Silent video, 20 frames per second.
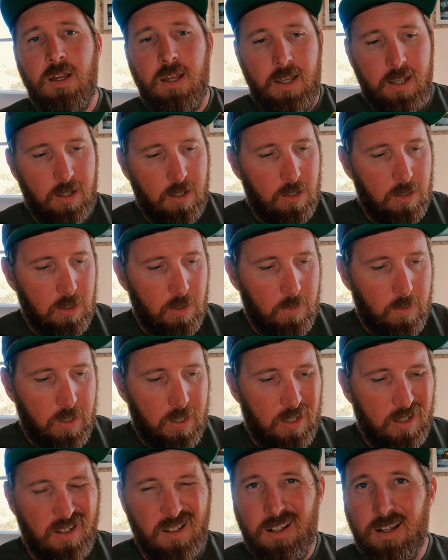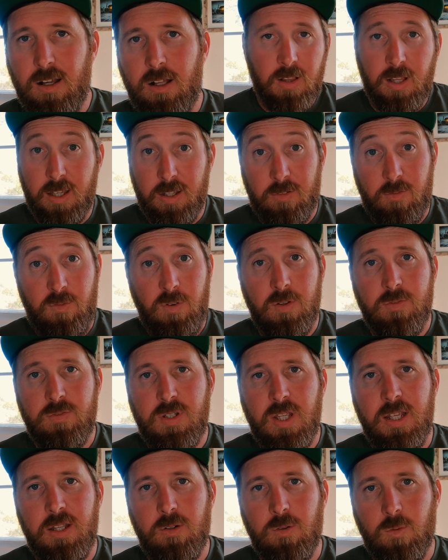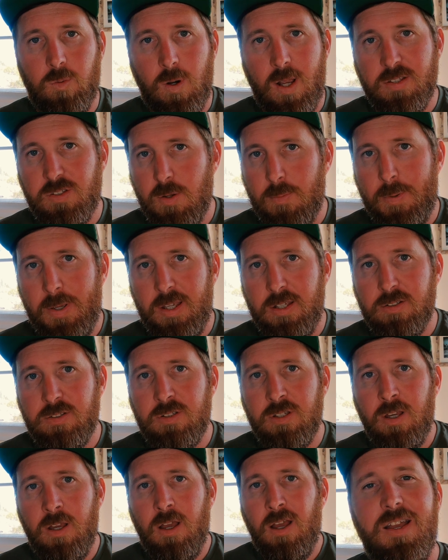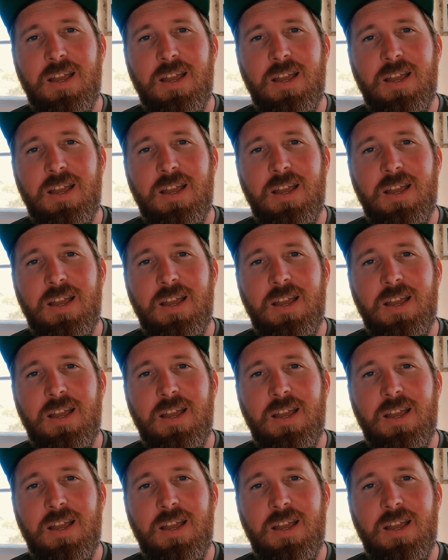including like 15 recipes,